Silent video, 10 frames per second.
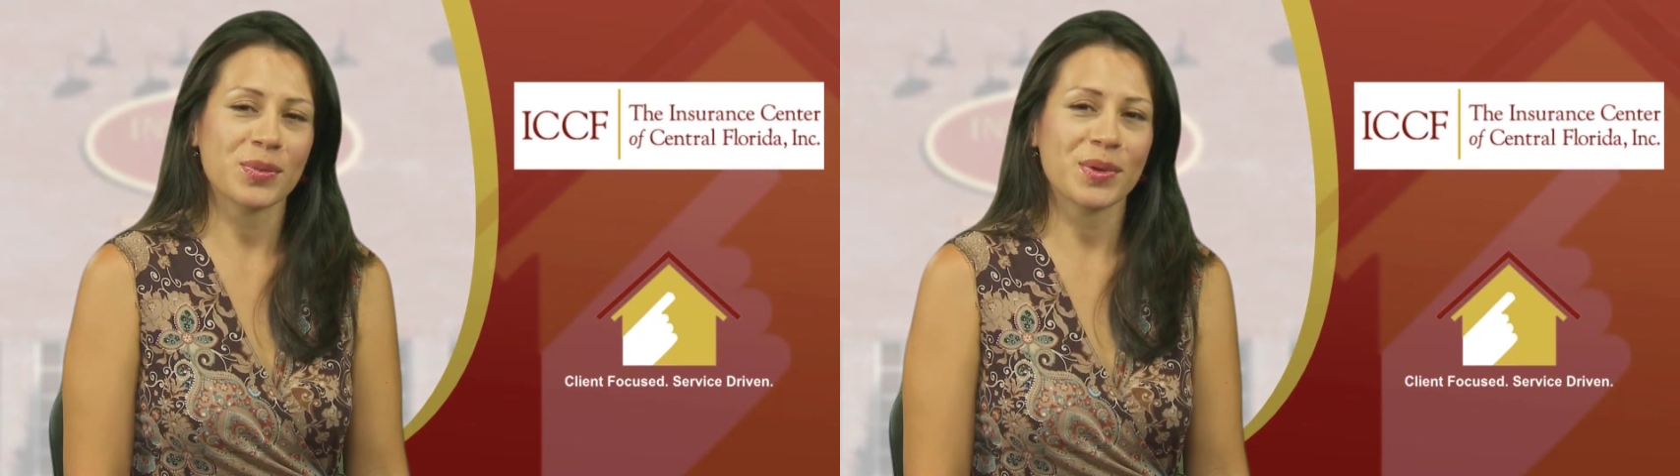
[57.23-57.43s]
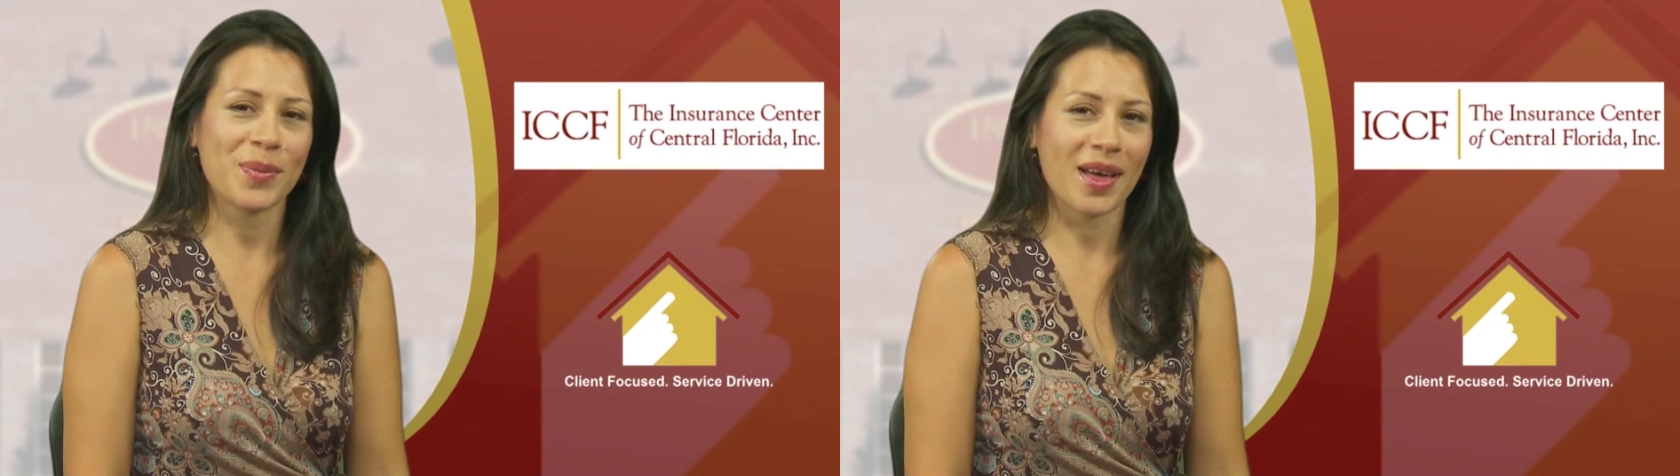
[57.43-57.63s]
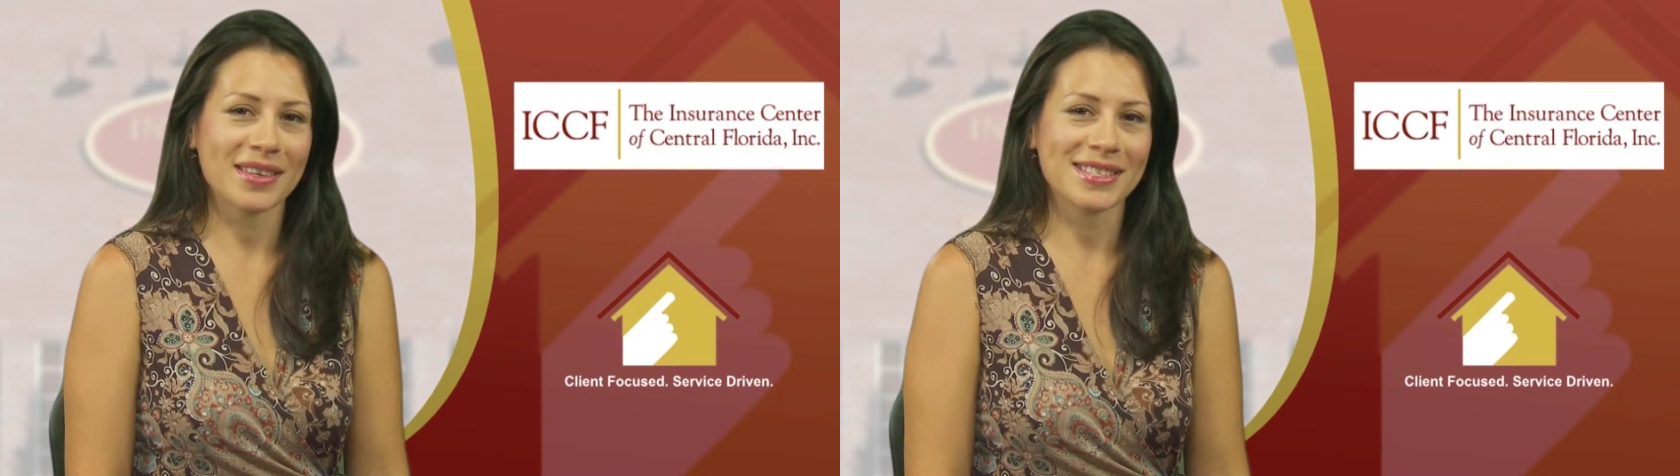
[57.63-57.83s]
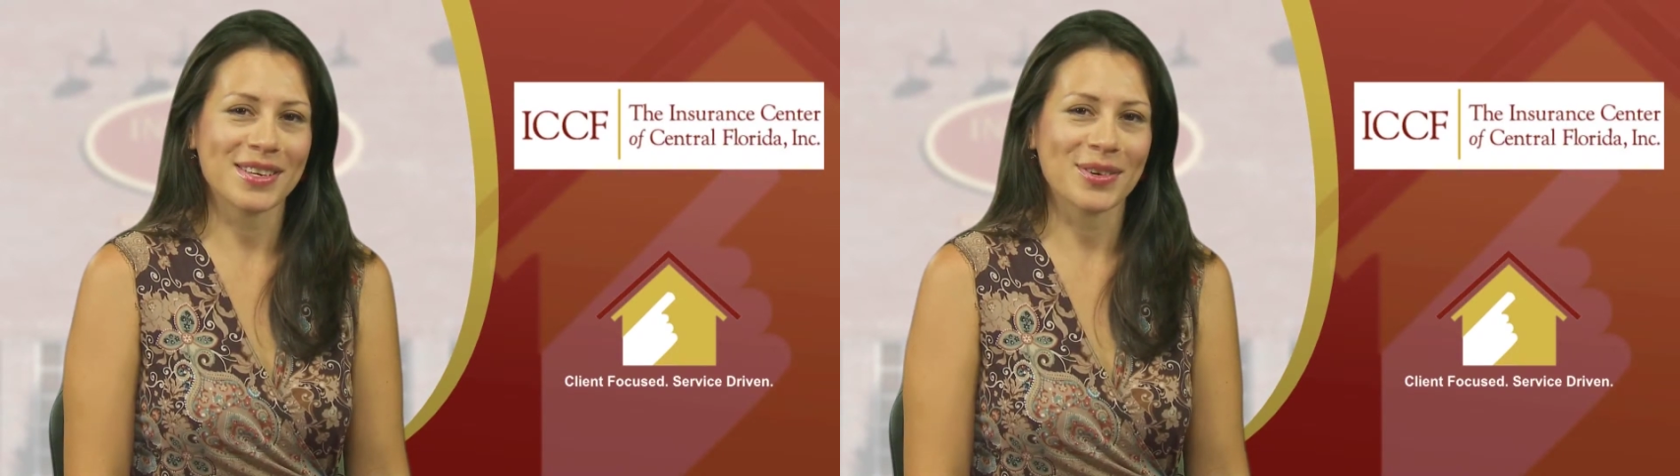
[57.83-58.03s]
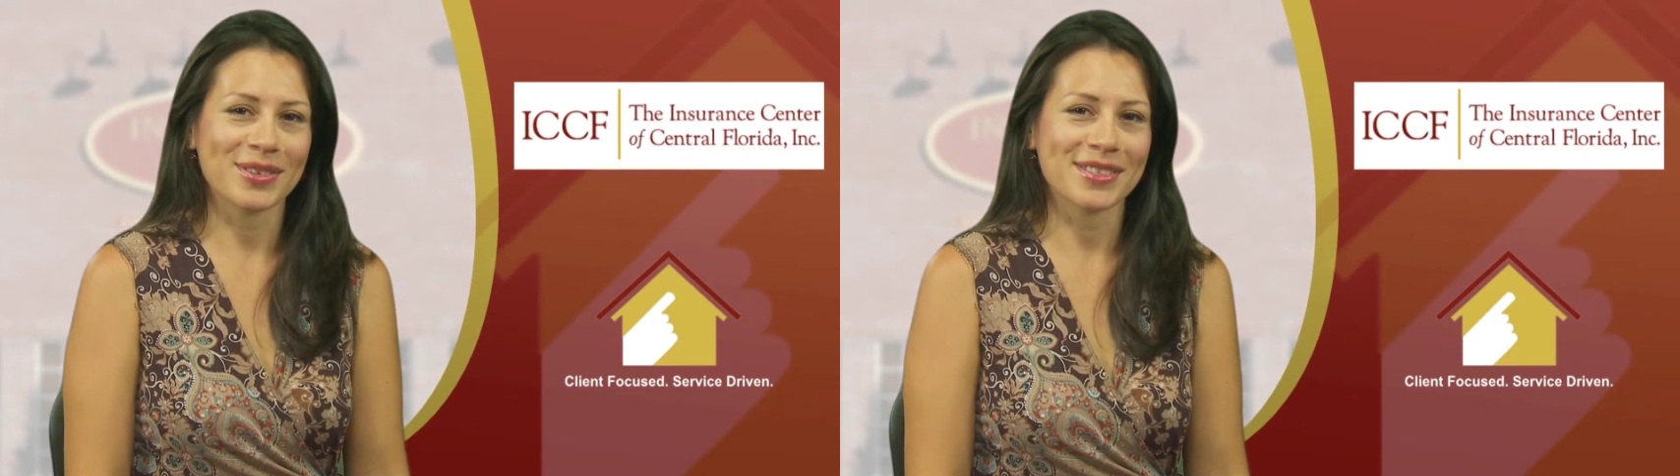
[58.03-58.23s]
with
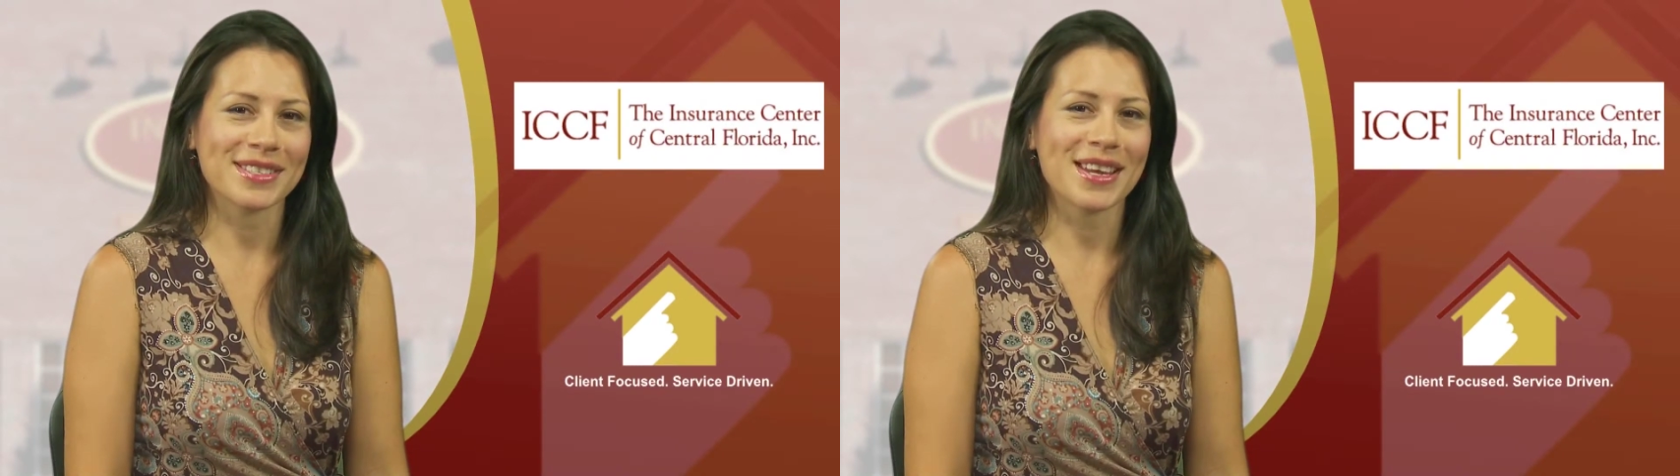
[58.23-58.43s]
policyholders